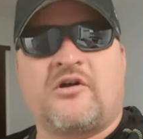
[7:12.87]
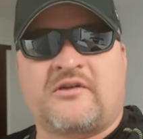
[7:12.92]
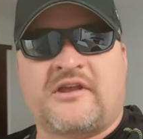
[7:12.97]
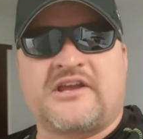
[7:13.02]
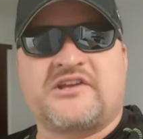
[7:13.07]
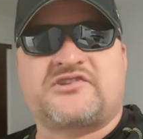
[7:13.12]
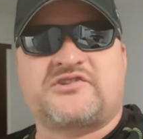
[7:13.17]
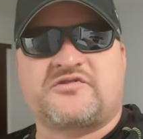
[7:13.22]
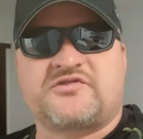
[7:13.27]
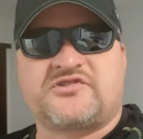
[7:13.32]

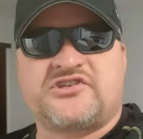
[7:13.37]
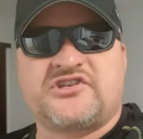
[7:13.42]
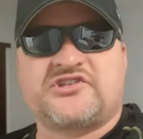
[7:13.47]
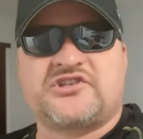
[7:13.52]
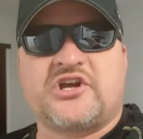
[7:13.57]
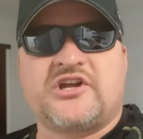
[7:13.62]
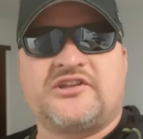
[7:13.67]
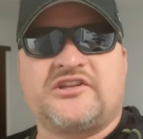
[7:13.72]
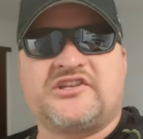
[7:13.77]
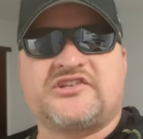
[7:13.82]
Okay, so
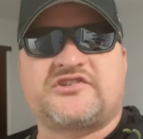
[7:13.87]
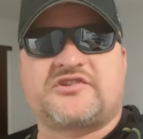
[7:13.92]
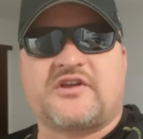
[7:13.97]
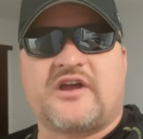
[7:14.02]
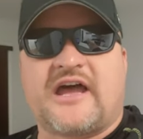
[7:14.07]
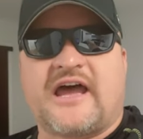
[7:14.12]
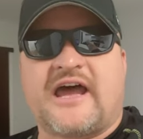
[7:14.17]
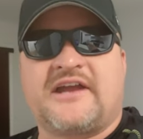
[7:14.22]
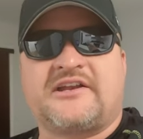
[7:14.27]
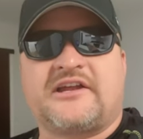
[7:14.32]
she's on
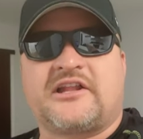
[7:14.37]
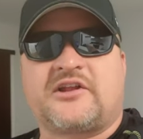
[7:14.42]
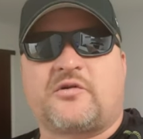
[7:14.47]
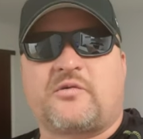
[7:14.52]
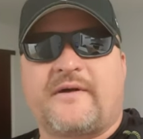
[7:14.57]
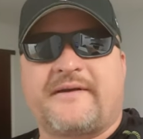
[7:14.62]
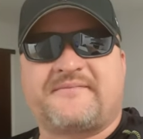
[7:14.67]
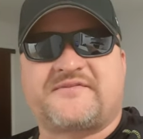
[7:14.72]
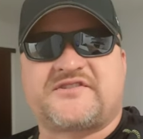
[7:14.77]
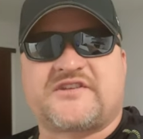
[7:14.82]
these high dollar
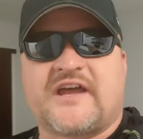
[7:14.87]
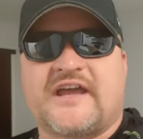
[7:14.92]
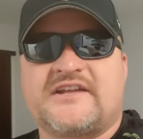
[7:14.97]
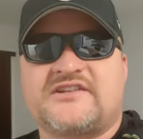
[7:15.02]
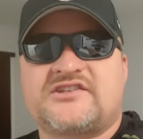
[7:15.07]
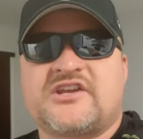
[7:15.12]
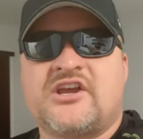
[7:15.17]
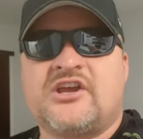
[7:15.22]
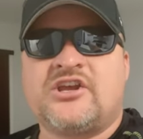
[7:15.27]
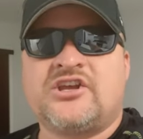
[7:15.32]

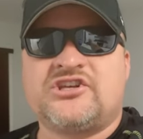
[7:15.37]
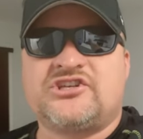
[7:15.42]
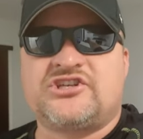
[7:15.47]
websites